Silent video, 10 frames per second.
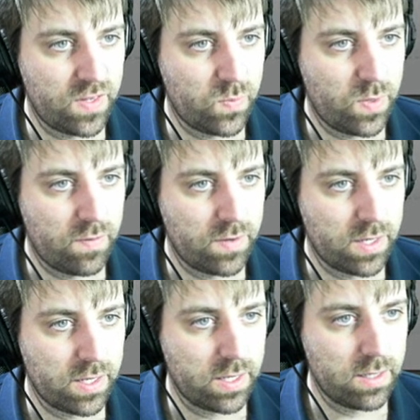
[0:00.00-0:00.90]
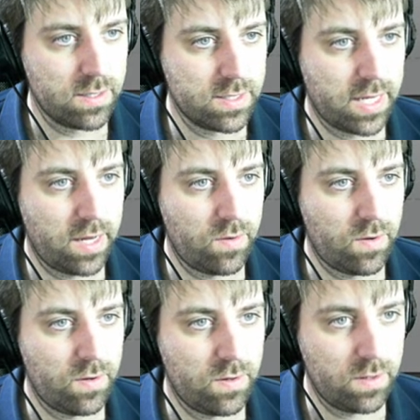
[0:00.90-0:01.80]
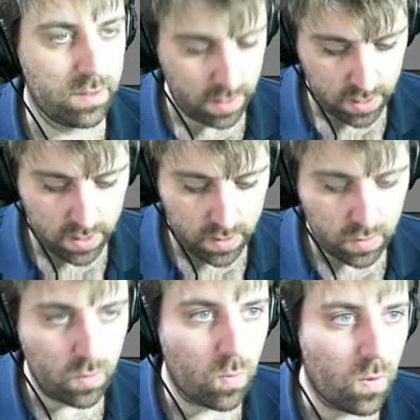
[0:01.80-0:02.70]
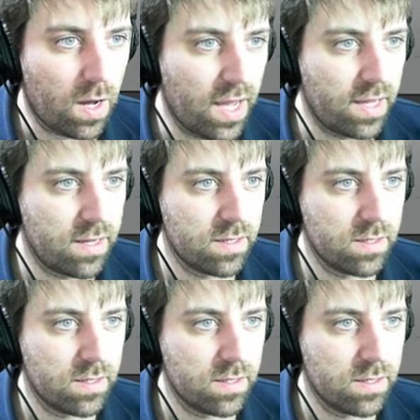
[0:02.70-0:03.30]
fits perfectly. Scale on the Y.